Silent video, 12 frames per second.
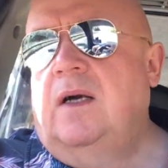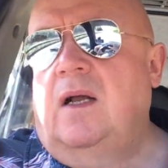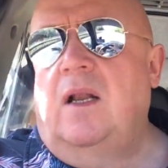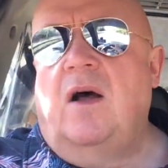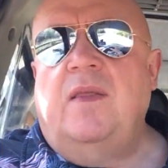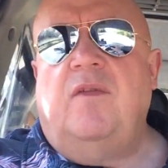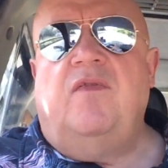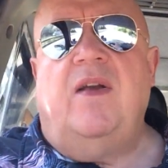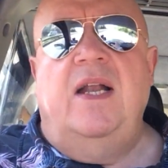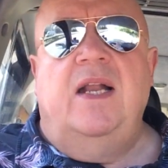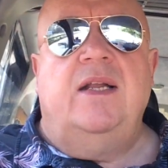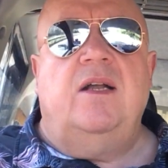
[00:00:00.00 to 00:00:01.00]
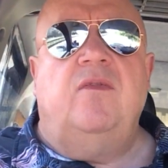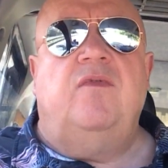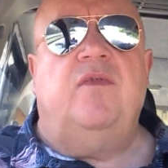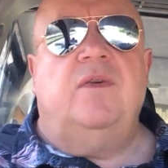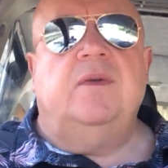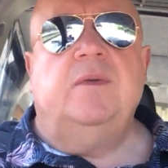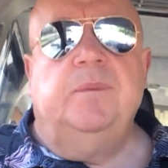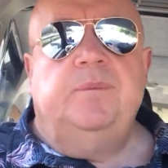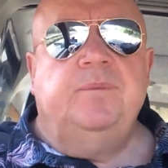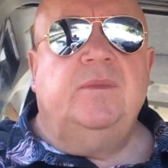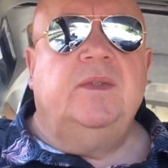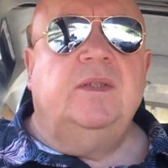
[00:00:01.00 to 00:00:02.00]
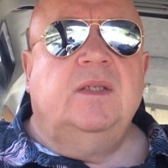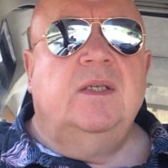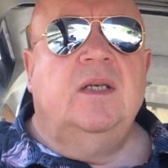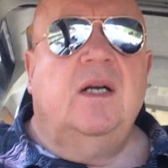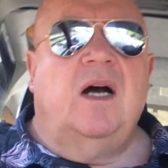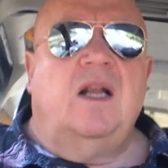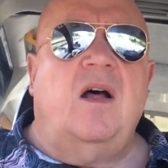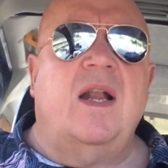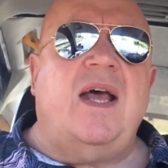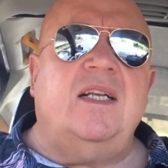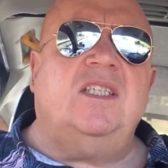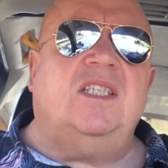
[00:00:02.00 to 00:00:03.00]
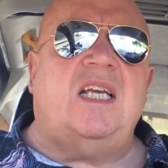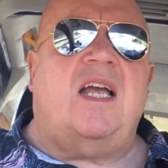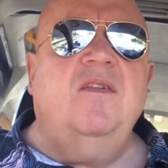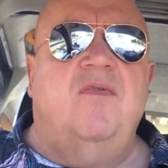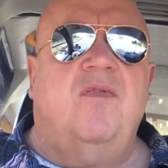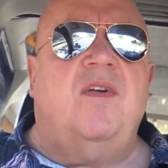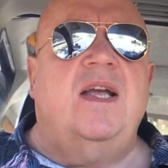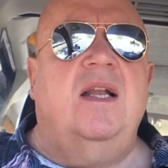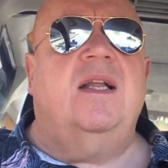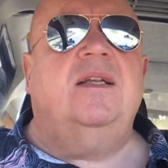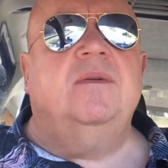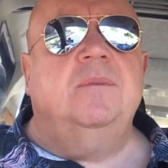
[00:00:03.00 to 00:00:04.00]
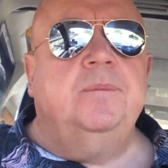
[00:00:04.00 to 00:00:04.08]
I like the feeling of, I like that safe feeling.